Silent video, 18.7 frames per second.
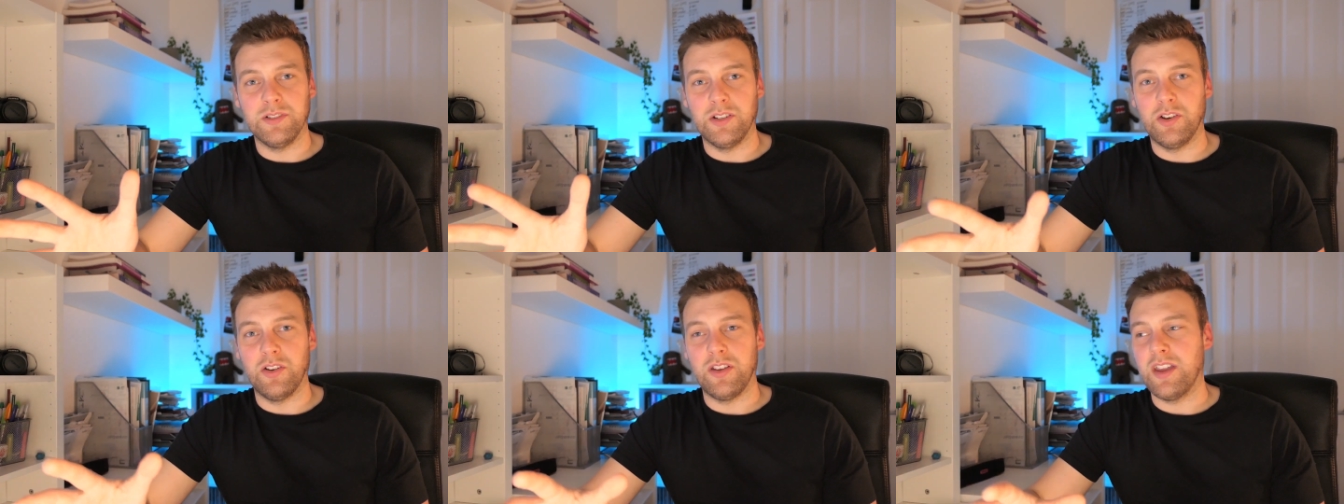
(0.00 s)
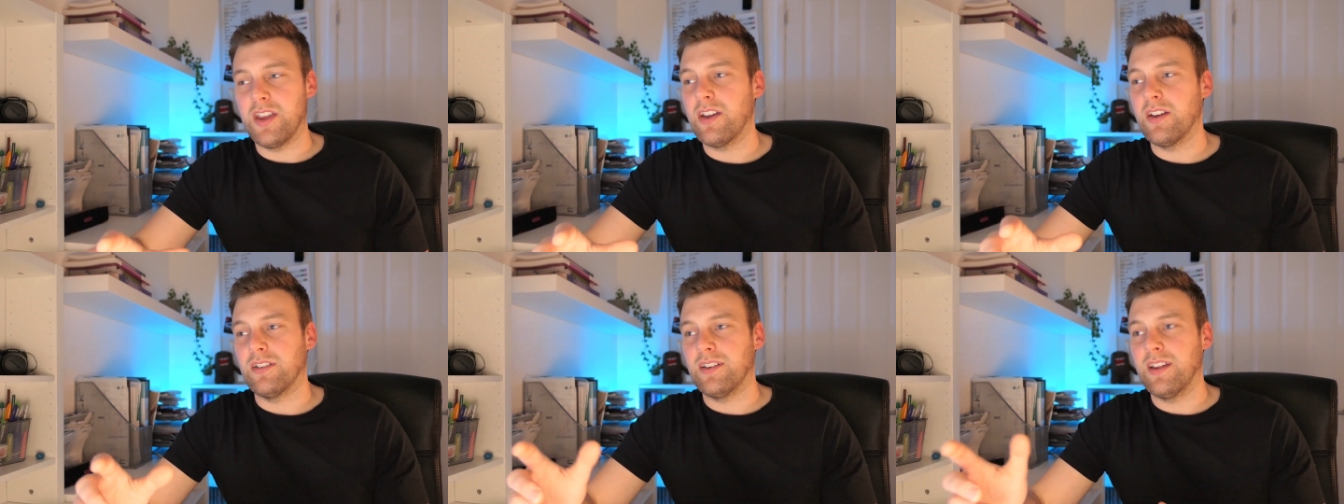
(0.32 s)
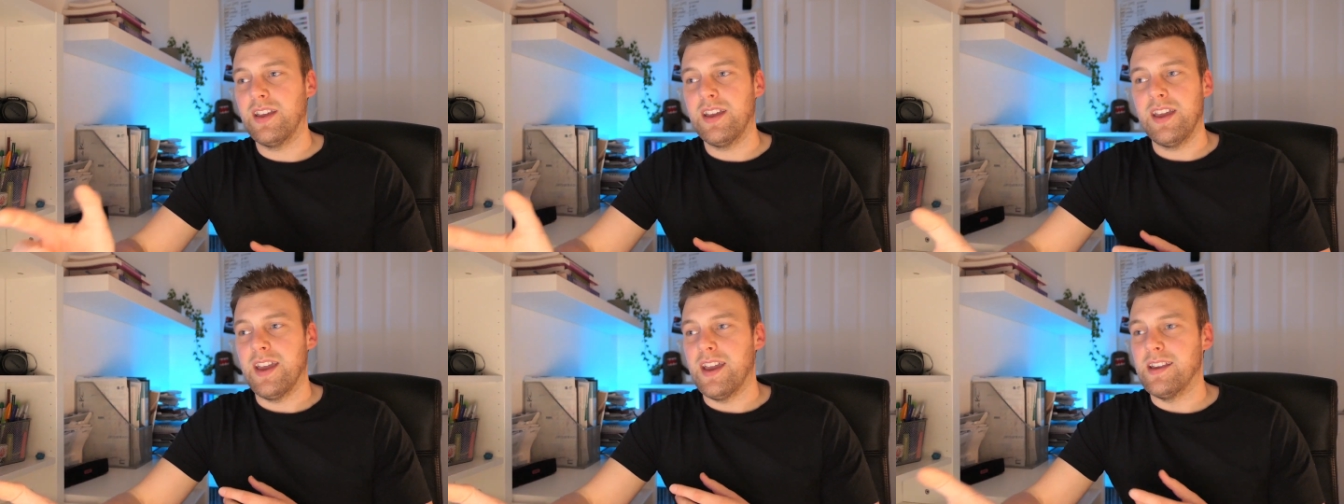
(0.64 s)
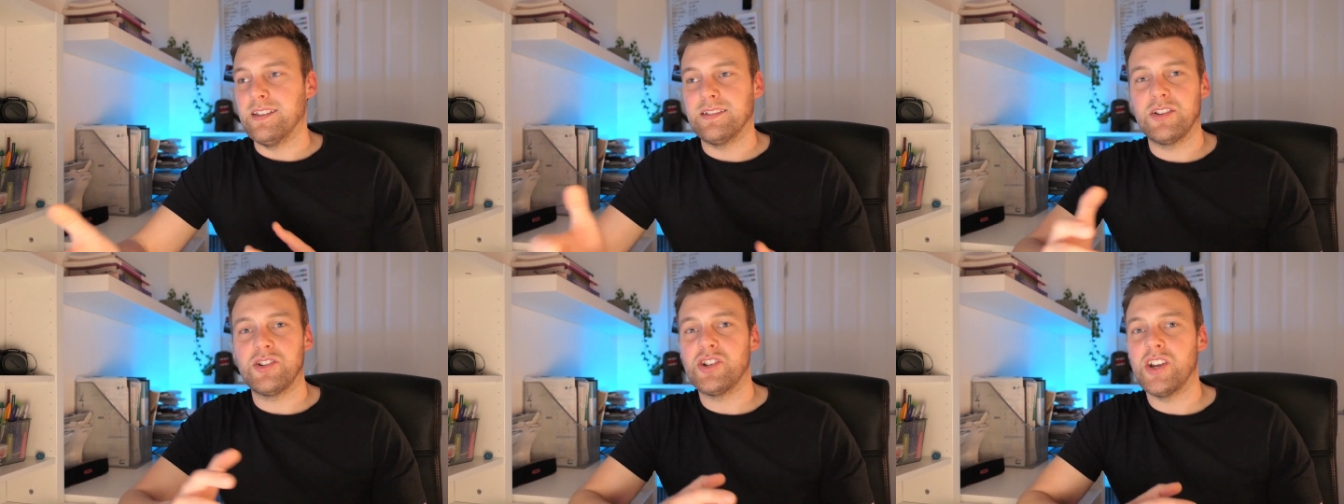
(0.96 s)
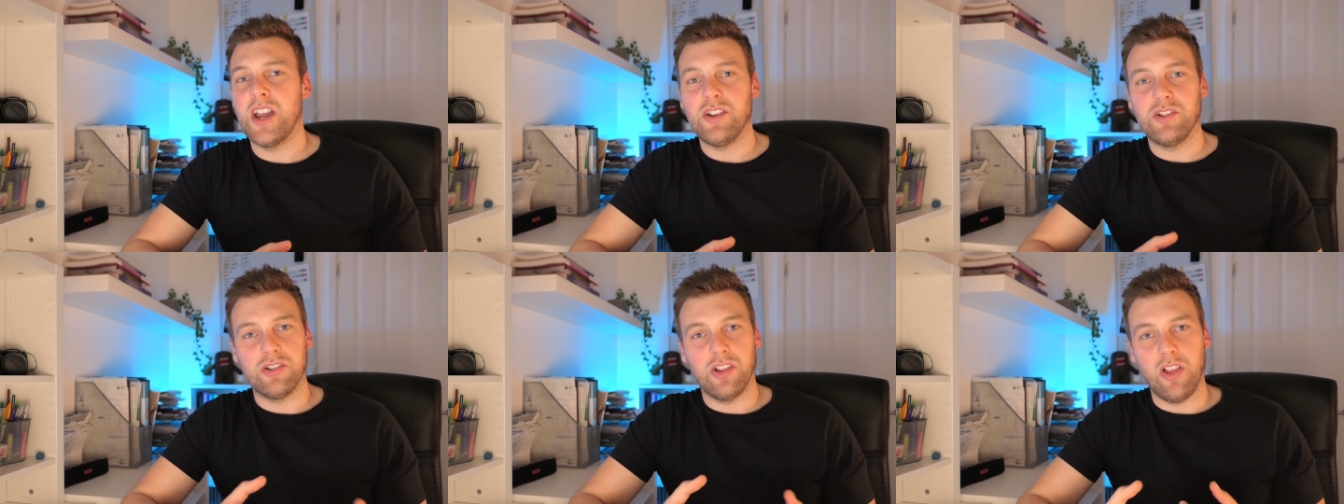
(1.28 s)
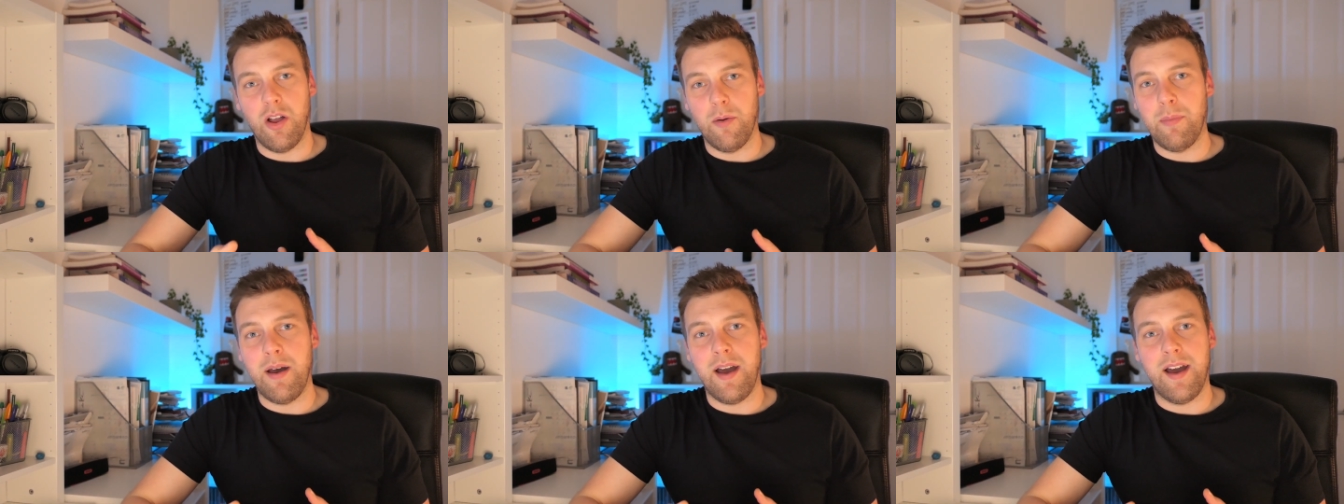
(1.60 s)
You know, you can interchange a
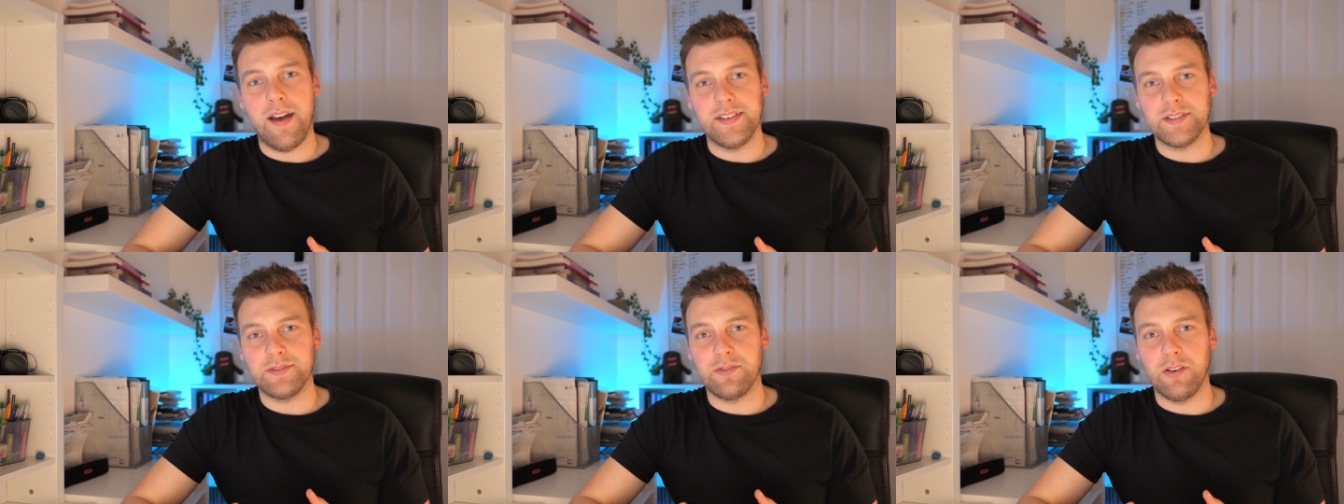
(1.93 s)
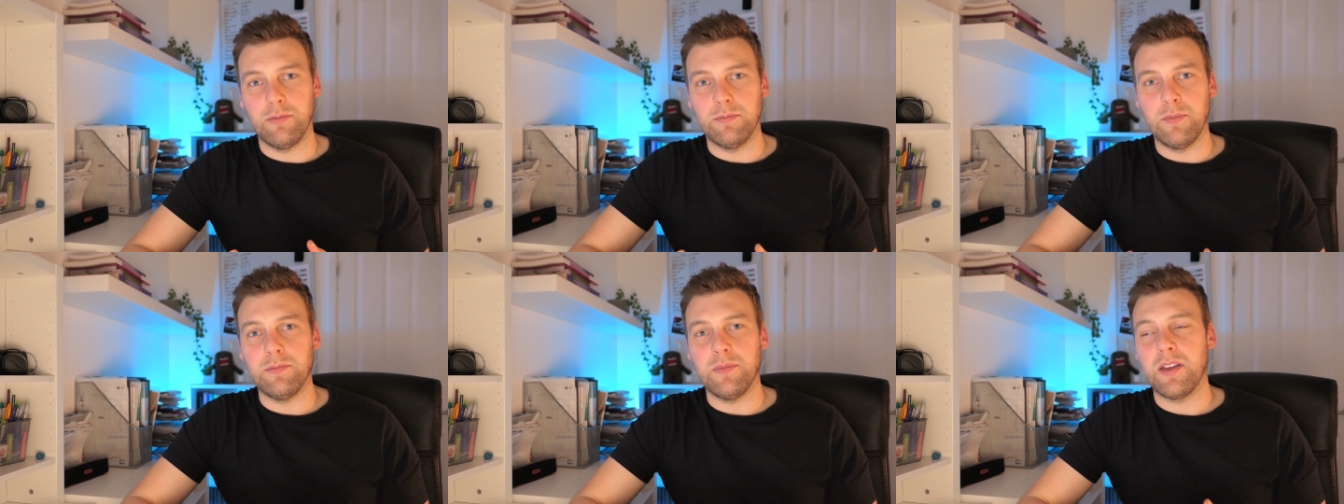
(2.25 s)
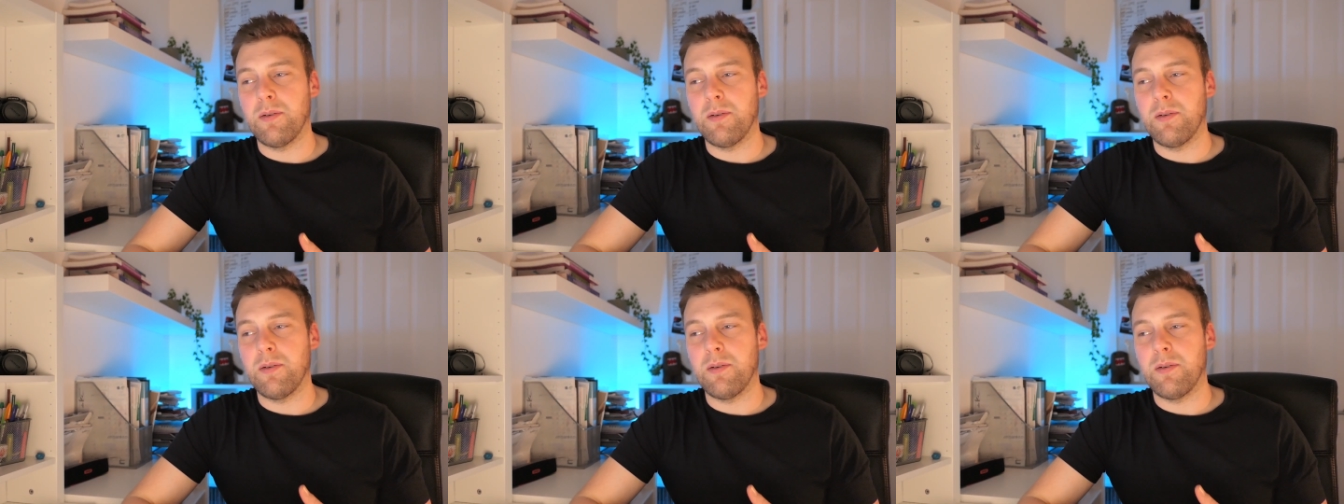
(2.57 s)
lot of parts from them.